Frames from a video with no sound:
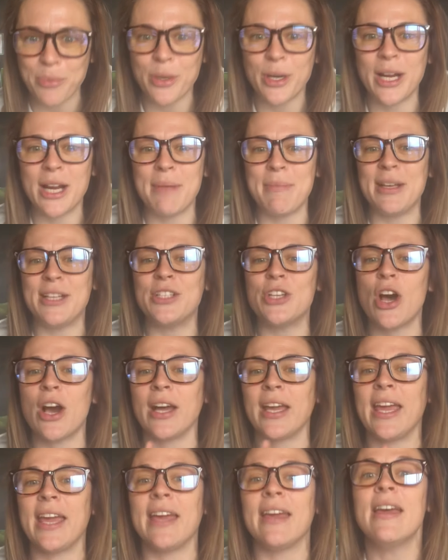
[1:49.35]
We're going to be
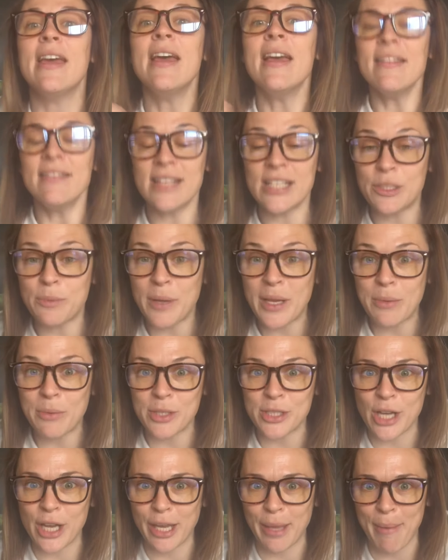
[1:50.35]
talking, this week we're
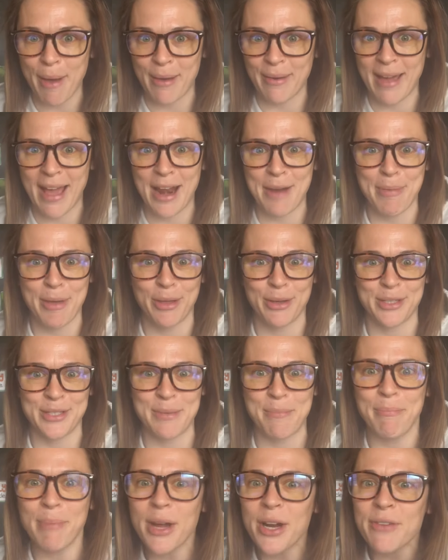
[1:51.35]
talking about caterpillars
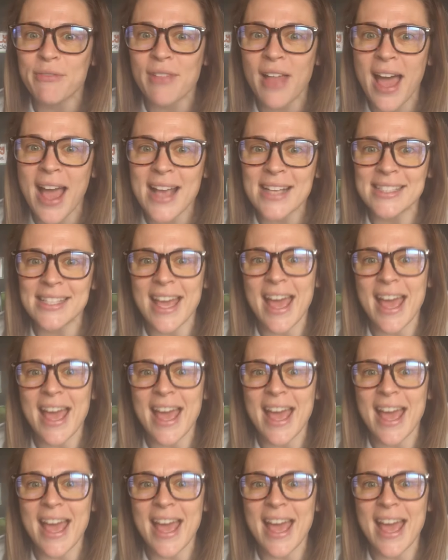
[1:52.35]
and butterflies.